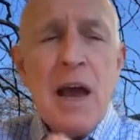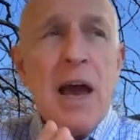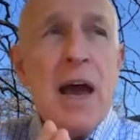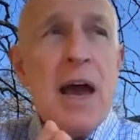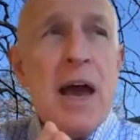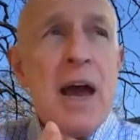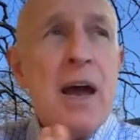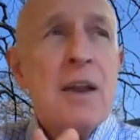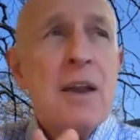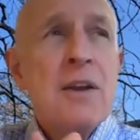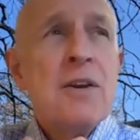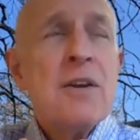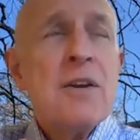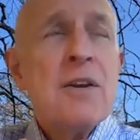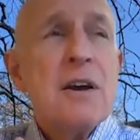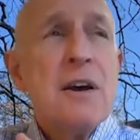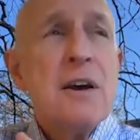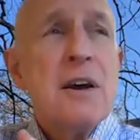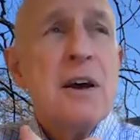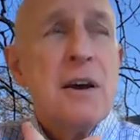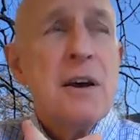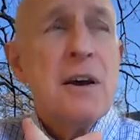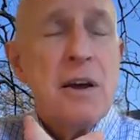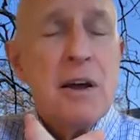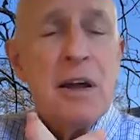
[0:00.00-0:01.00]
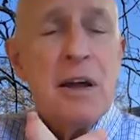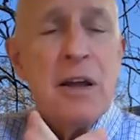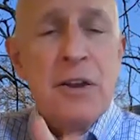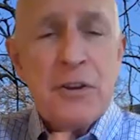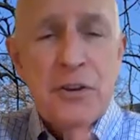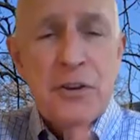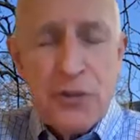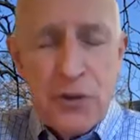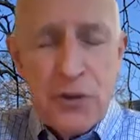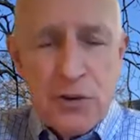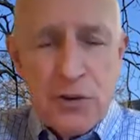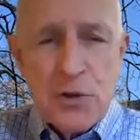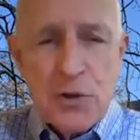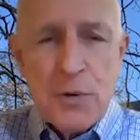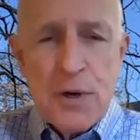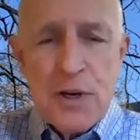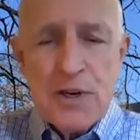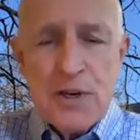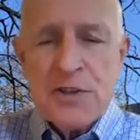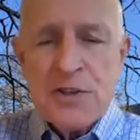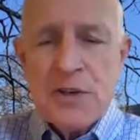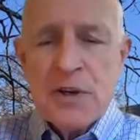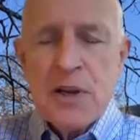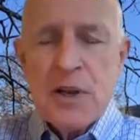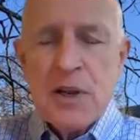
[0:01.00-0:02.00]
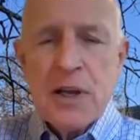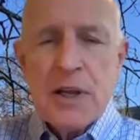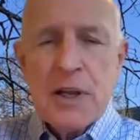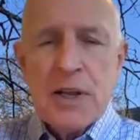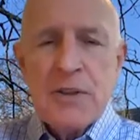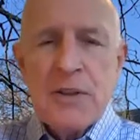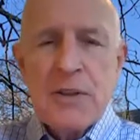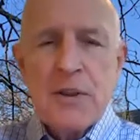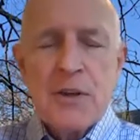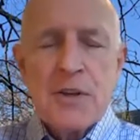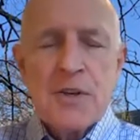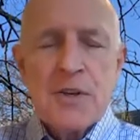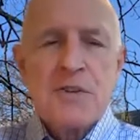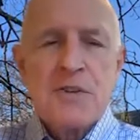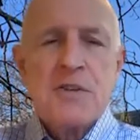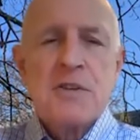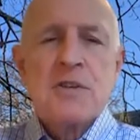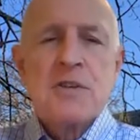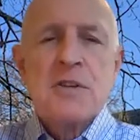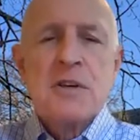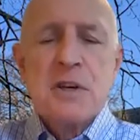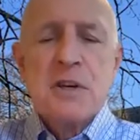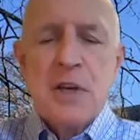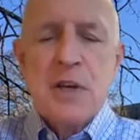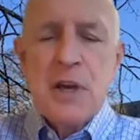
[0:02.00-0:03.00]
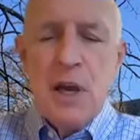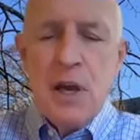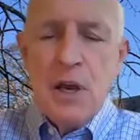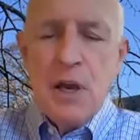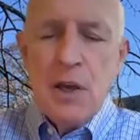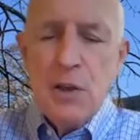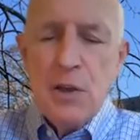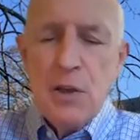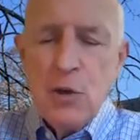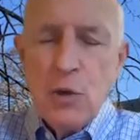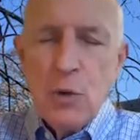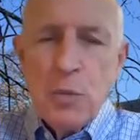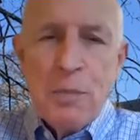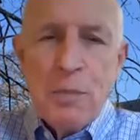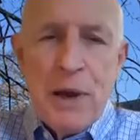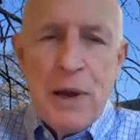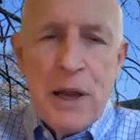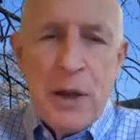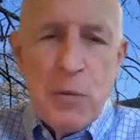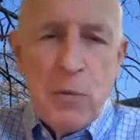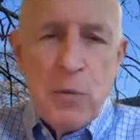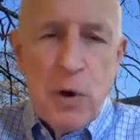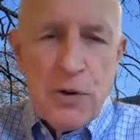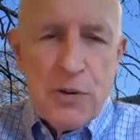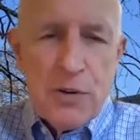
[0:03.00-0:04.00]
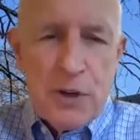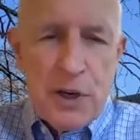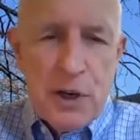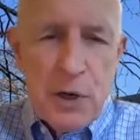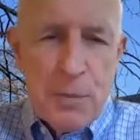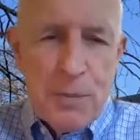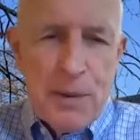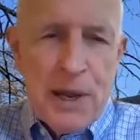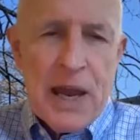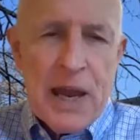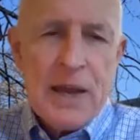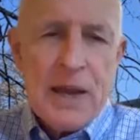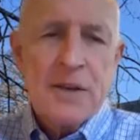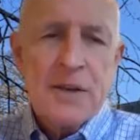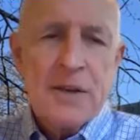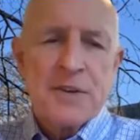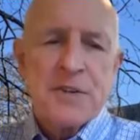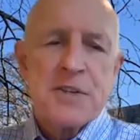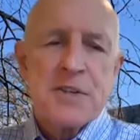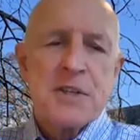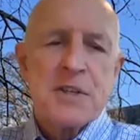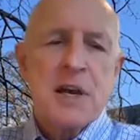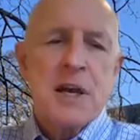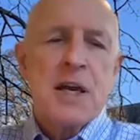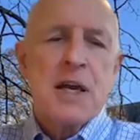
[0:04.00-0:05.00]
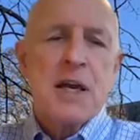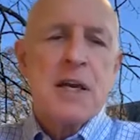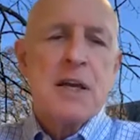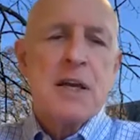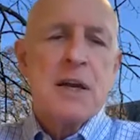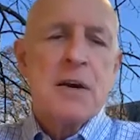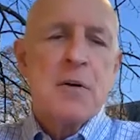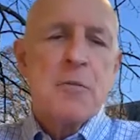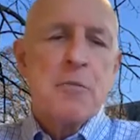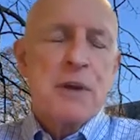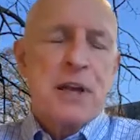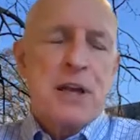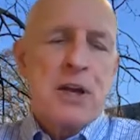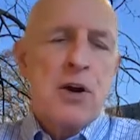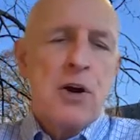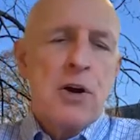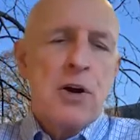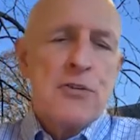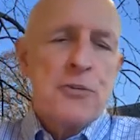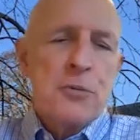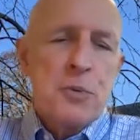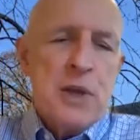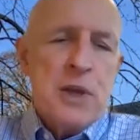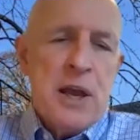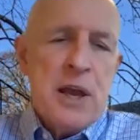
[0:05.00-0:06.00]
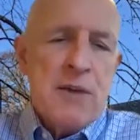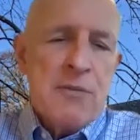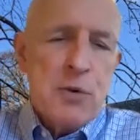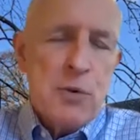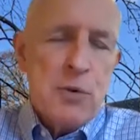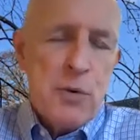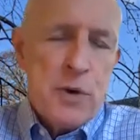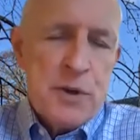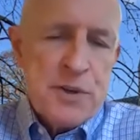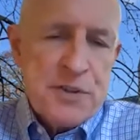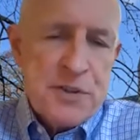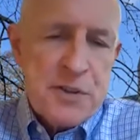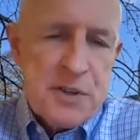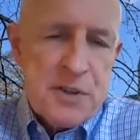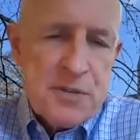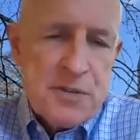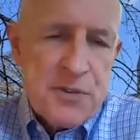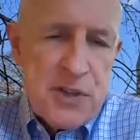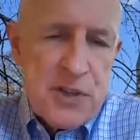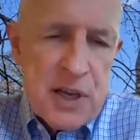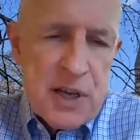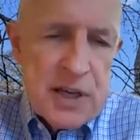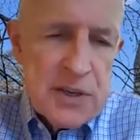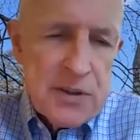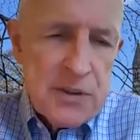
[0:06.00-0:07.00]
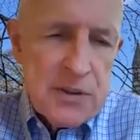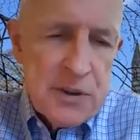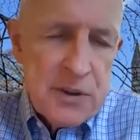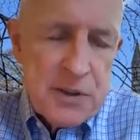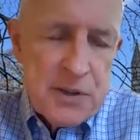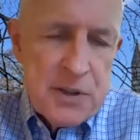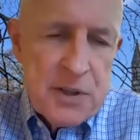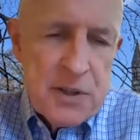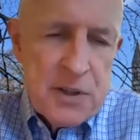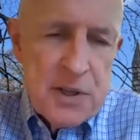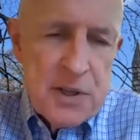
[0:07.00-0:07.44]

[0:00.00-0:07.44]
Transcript: And in a situation like this, you may want to go back and say, because we have a risk, say that